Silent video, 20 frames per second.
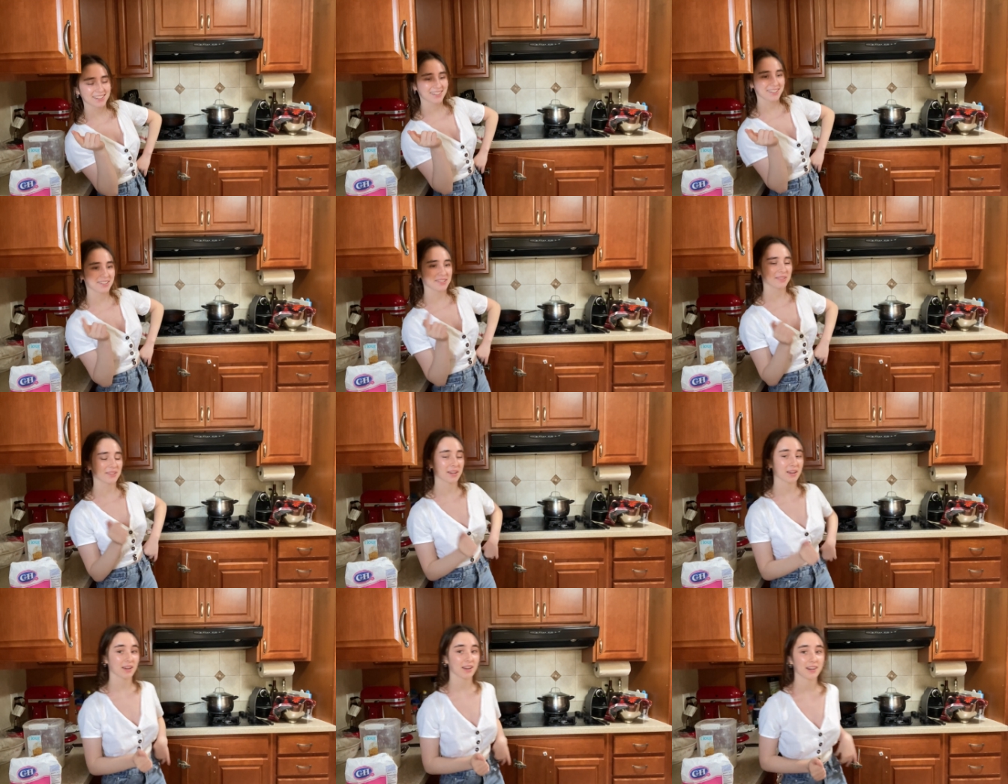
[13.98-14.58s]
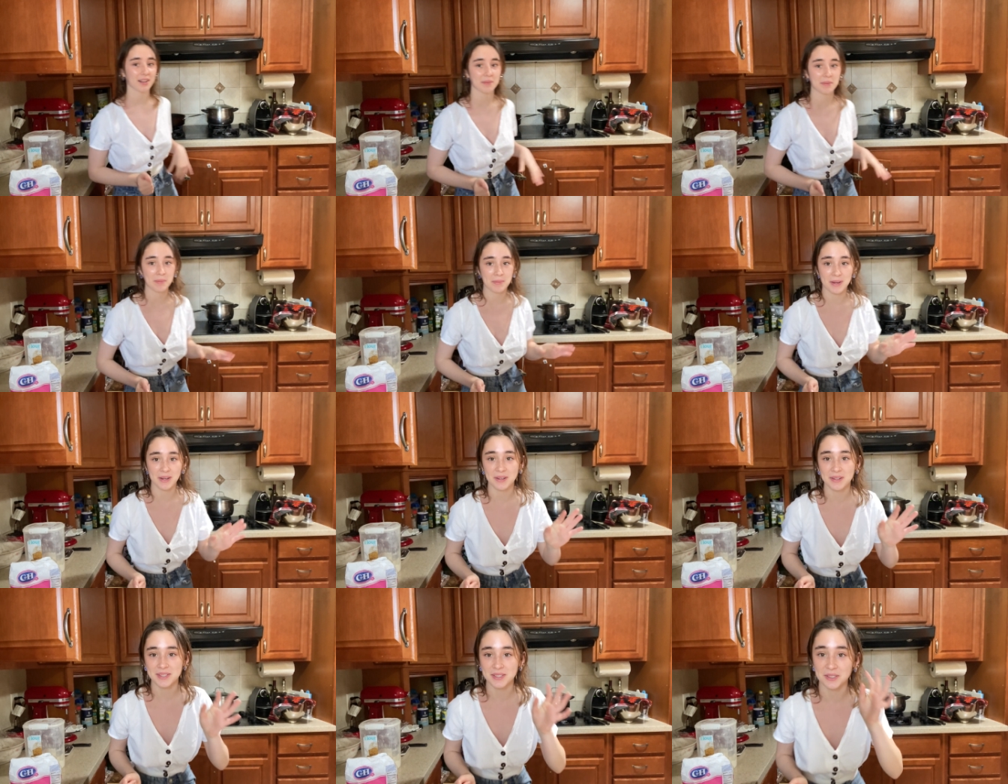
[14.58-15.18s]
Oh god, I'm
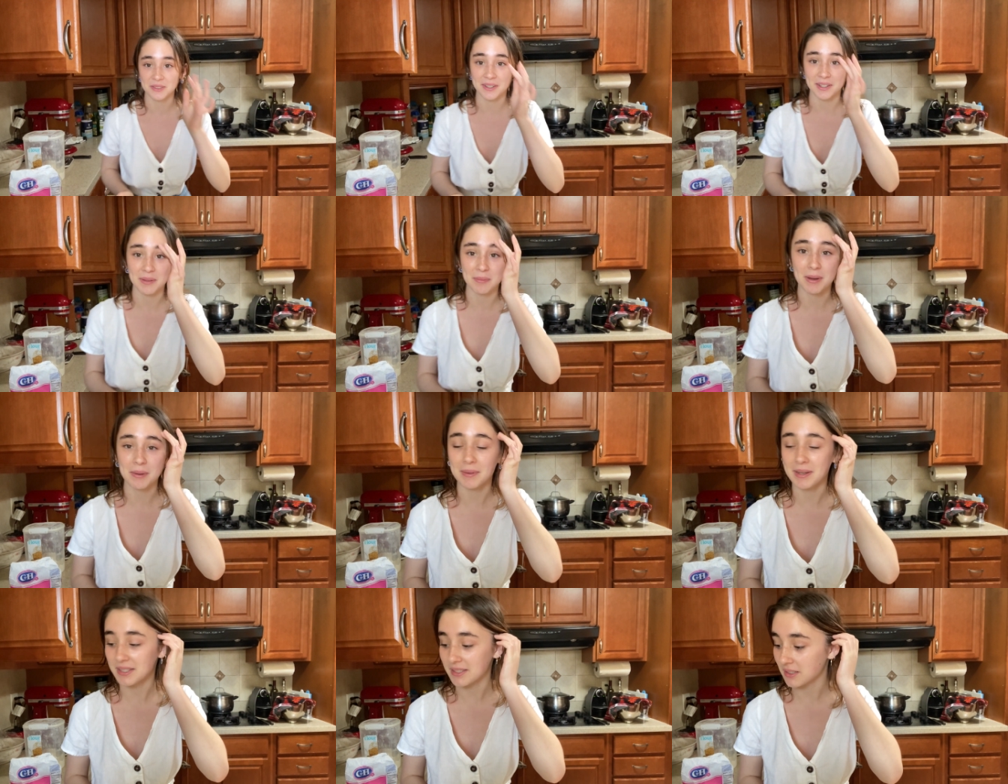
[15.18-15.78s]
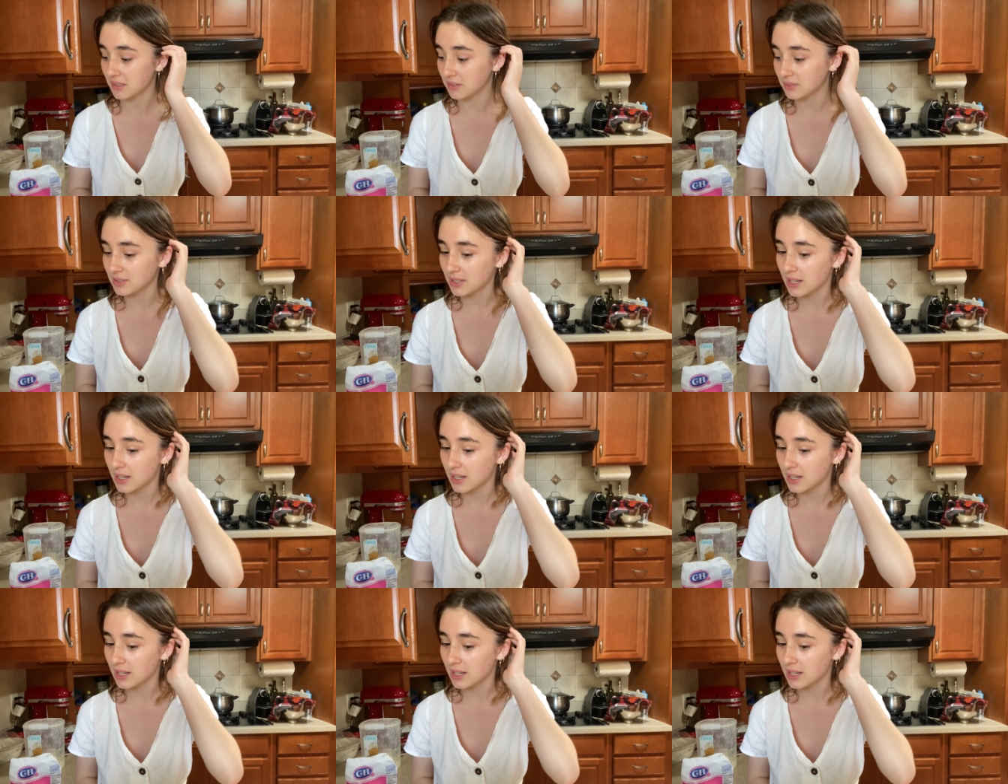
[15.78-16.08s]
embarrassed already by myself.